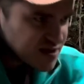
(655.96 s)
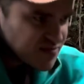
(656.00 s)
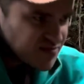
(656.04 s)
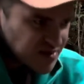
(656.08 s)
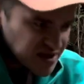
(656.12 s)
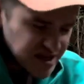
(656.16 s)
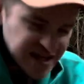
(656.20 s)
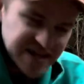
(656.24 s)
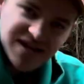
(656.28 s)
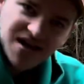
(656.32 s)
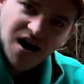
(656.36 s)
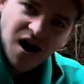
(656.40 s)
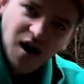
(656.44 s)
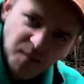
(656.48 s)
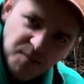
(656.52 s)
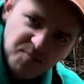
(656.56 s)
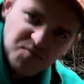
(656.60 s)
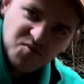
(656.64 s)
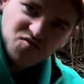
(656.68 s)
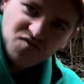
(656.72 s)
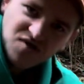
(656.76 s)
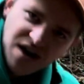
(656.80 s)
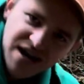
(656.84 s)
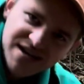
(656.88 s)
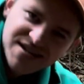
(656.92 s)
be
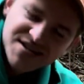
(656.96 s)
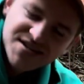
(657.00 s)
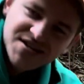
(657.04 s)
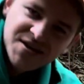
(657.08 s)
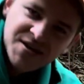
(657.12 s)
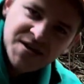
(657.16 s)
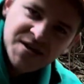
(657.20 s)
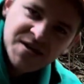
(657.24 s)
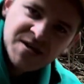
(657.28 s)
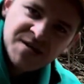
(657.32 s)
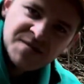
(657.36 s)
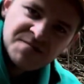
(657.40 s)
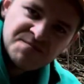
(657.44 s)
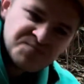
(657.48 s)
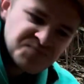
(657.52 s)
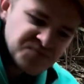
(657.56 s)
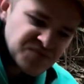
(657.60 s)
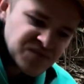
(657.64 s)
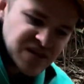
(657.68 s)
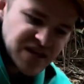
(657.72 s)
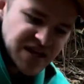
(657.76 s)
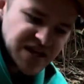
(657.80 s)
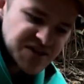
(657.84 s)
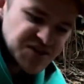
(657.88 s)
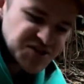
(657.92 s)
upright.
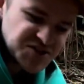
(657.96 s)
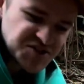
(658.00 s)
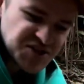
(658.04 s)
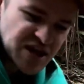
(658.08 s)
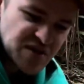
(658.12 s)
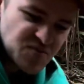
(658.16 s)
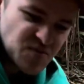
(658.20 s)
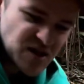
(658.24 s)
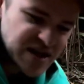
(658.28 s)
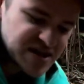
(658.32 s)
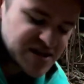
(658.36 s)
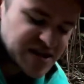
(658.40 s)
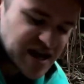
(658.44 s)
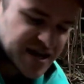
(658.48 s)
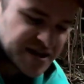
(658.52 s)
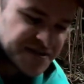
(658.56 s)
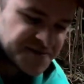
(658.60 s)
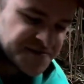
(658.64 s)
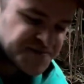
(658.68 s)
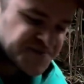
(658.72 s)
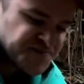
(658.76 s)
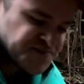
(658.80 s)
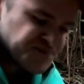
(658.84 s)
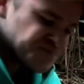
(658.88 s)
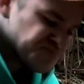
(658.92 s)
In the same way that
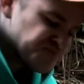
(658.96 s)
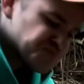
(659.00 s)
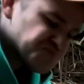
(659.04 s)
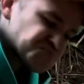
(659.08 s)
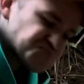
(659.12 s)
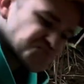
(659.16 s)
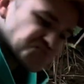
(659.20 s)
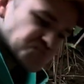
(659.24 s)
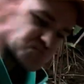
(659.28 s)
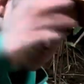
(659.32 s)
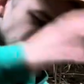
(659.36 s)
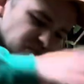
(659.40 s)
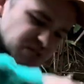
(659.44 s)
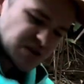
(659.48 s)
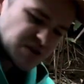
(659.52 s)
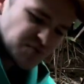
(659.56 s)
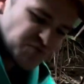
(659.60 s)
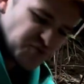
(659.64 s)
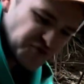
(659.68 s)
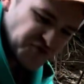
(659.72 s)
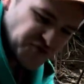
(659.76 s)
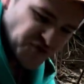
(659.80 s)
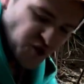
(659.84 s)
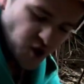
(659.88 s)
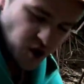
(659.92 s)

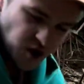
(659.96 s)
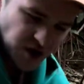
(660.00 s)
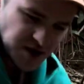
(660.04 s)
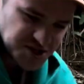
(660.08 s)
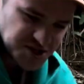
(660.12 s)
before